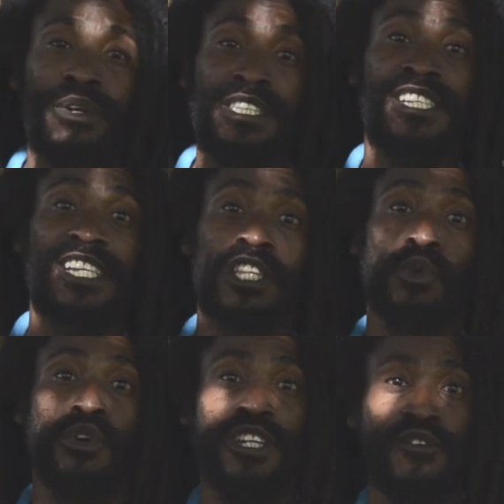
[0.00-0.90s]
it is that we
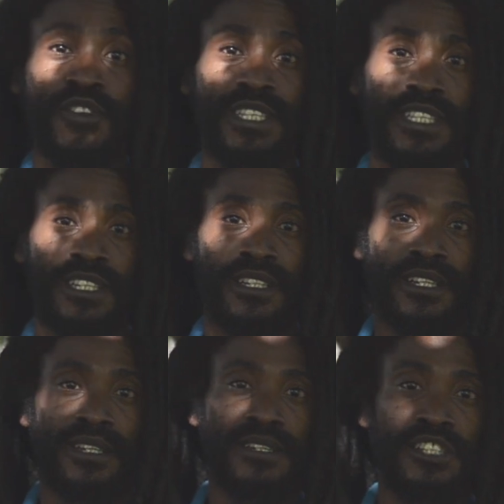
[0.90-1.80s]
were defeated.
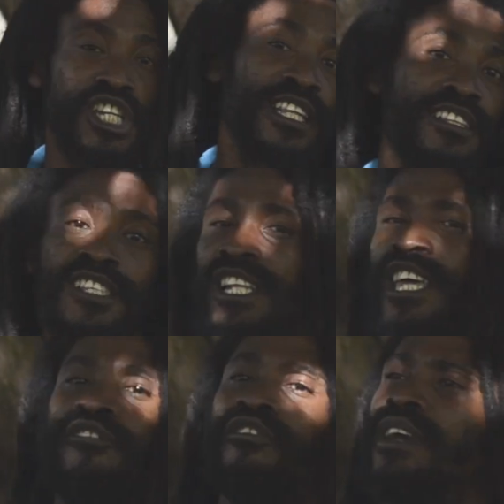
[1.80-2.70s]
Chattel
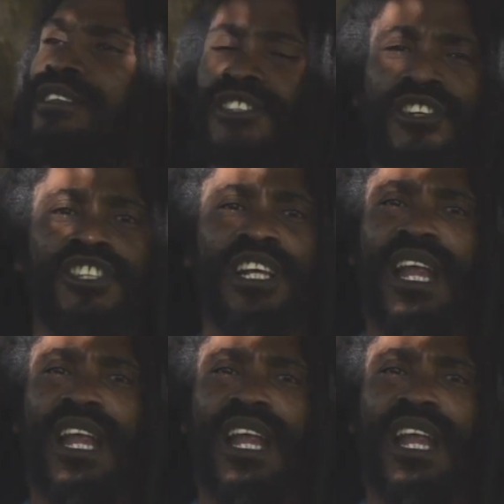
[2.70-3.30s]
slavery and such the